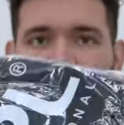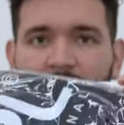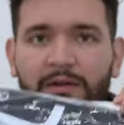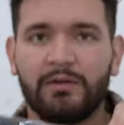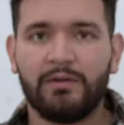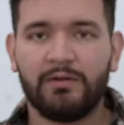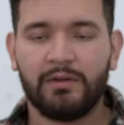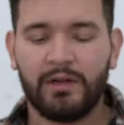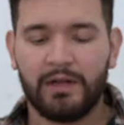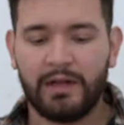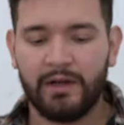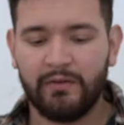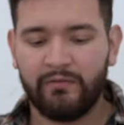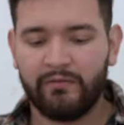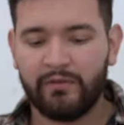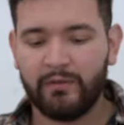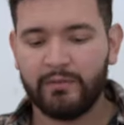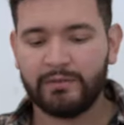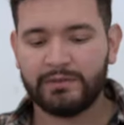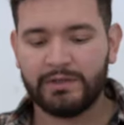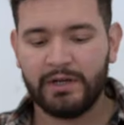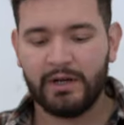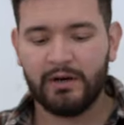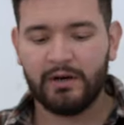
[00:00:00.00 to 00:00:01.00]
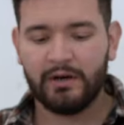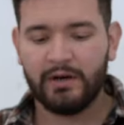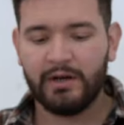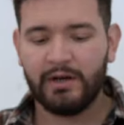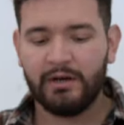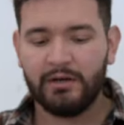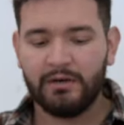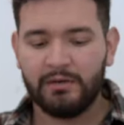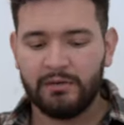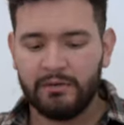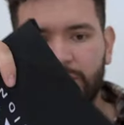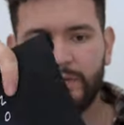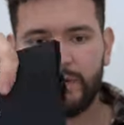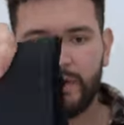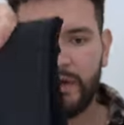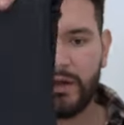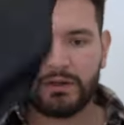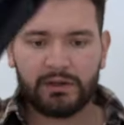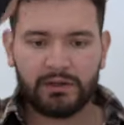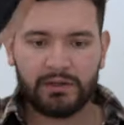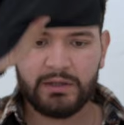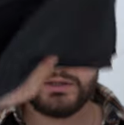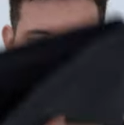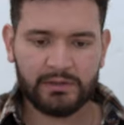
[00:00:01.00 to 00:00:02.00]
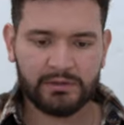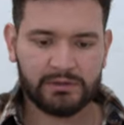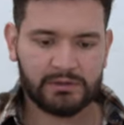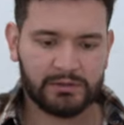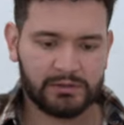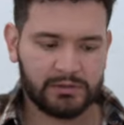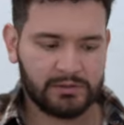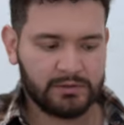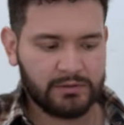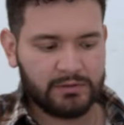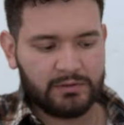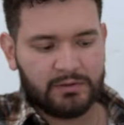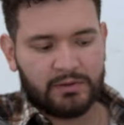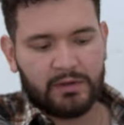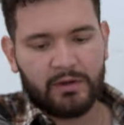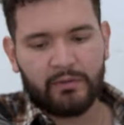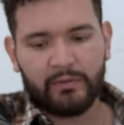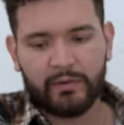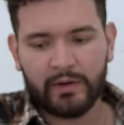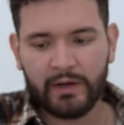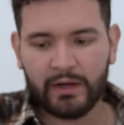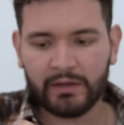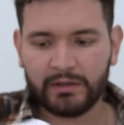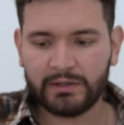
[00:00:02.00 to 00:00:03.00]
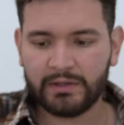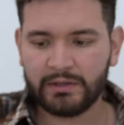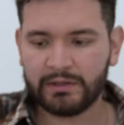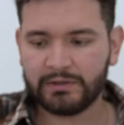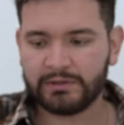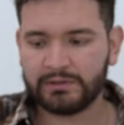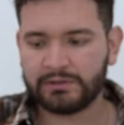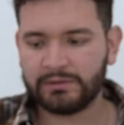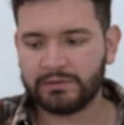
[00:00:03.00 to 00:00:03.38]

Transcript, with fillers: a little gift from JRL. Got this, we got this.